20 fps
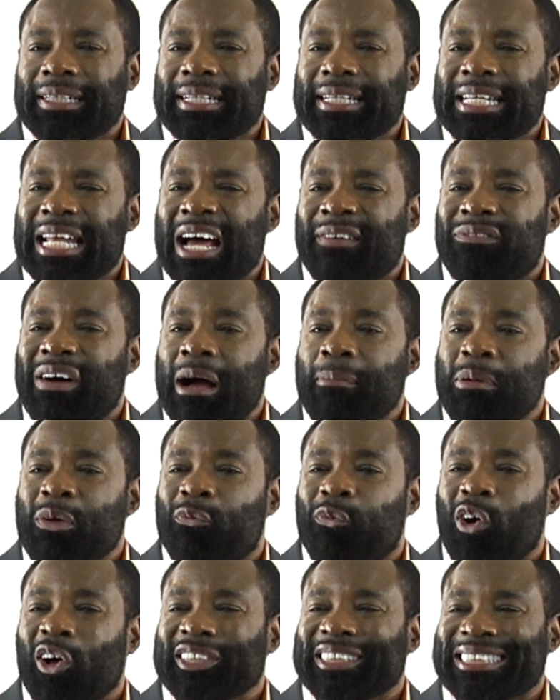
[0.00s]

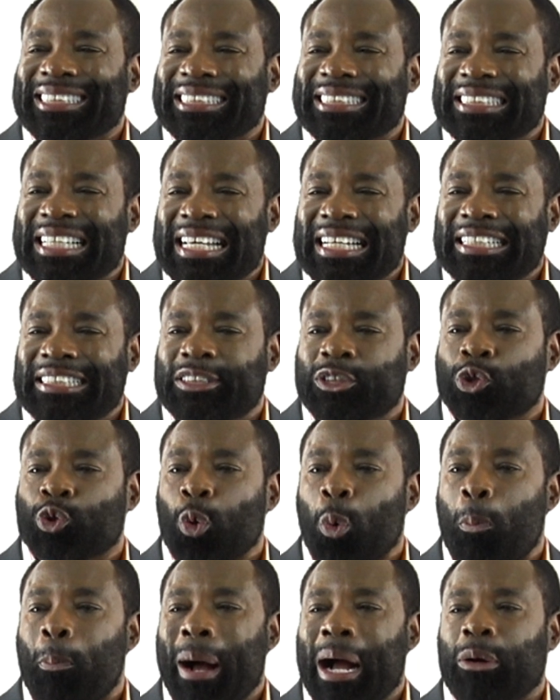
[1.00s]
never-before-seen
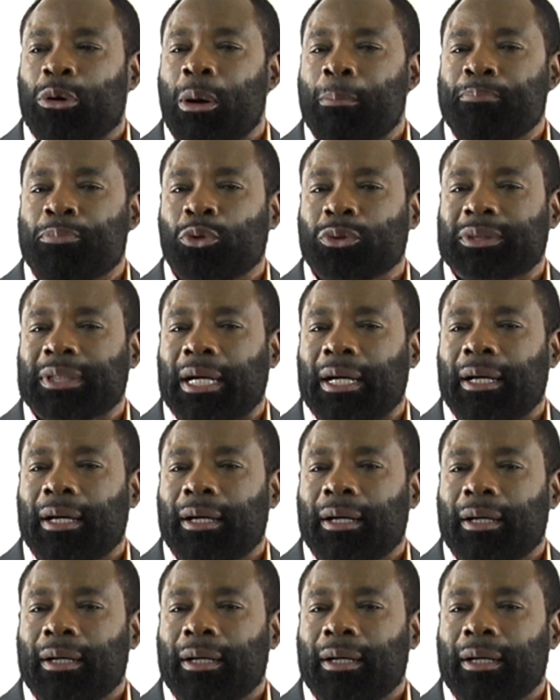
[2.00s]
supercomputer